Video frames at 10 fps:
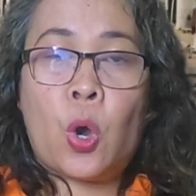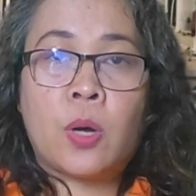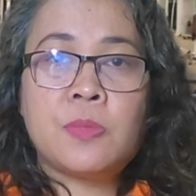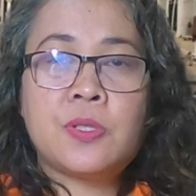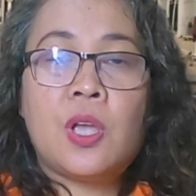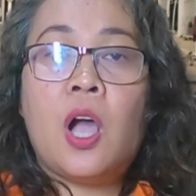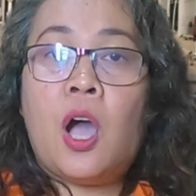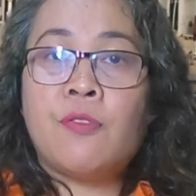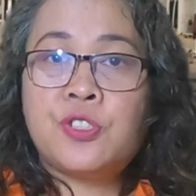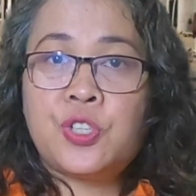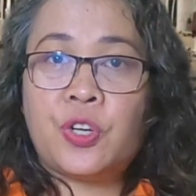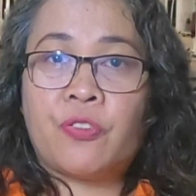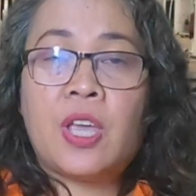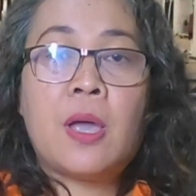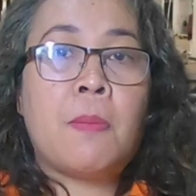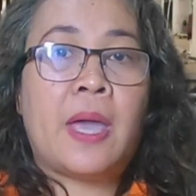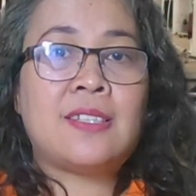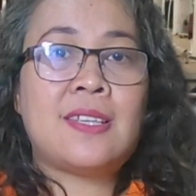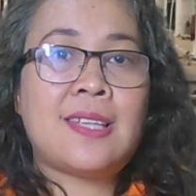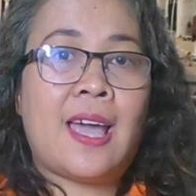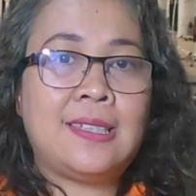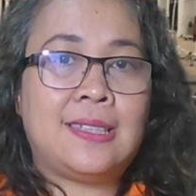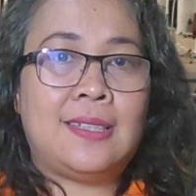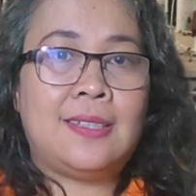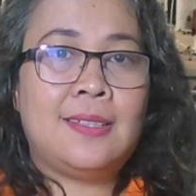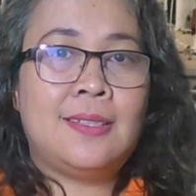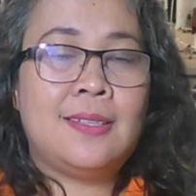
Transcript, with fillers: norms observed by a society,